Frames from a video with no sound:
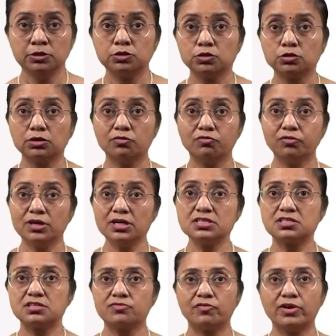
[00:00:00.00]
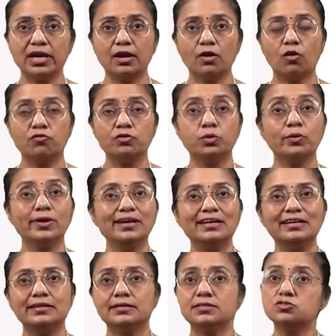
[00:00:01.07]
So the first way of doing
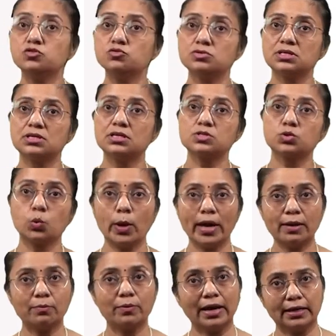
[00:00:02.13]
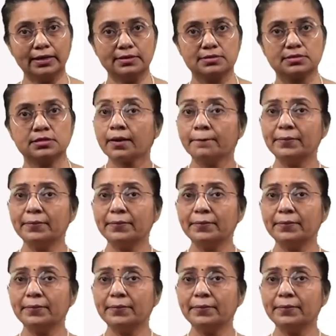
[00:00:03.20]
it is using a square brackets.